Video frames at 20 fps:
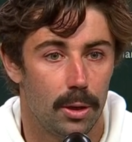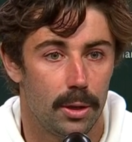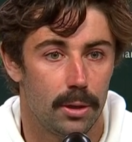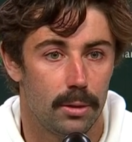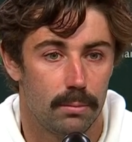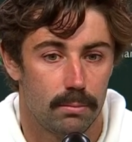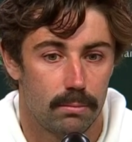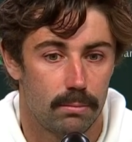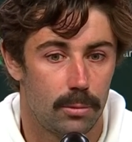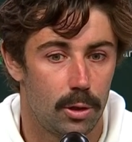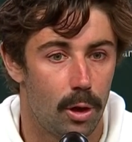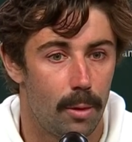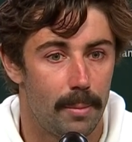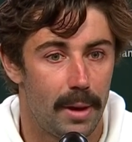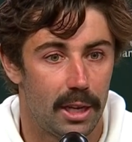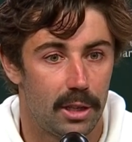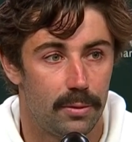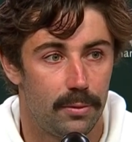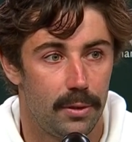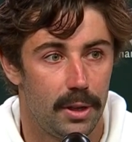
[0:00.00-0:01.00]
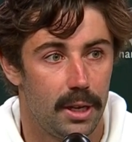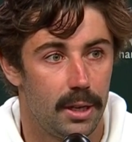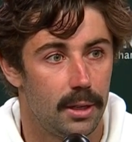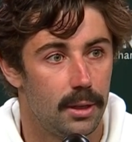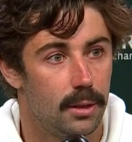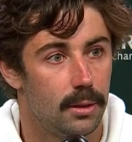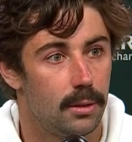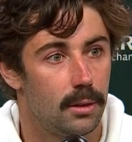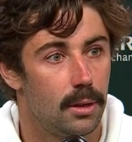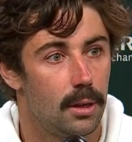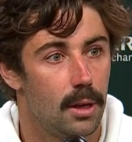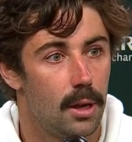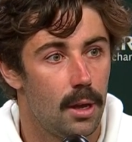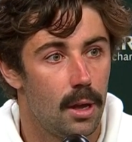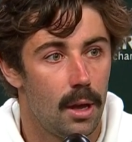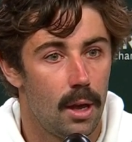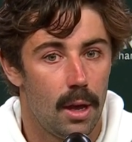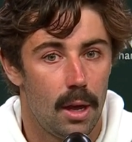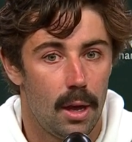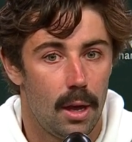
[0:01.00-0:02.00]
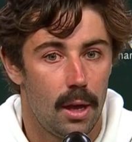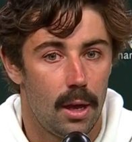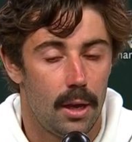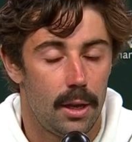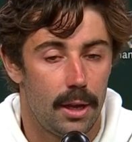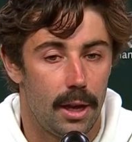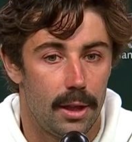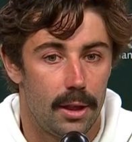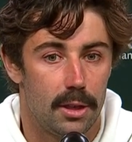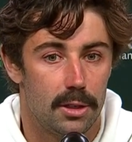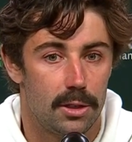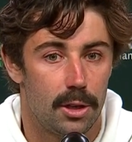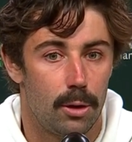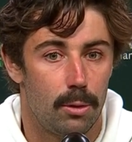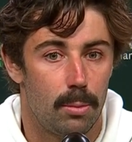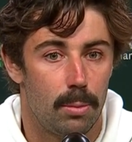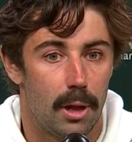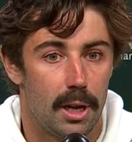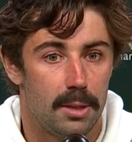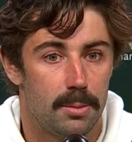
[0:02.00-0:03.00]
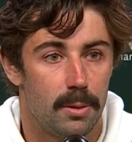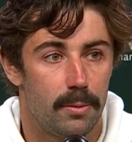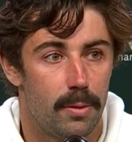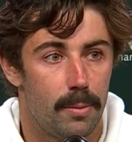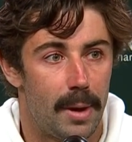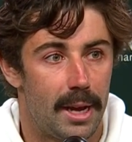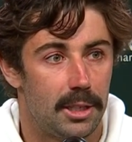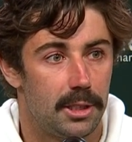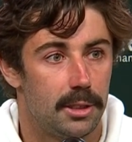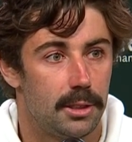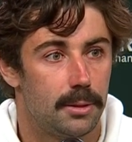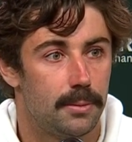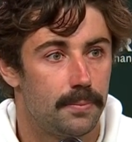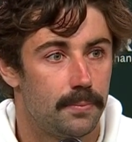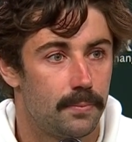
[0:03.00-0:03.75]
and got match fit, and yeah, there's no replacement for matches.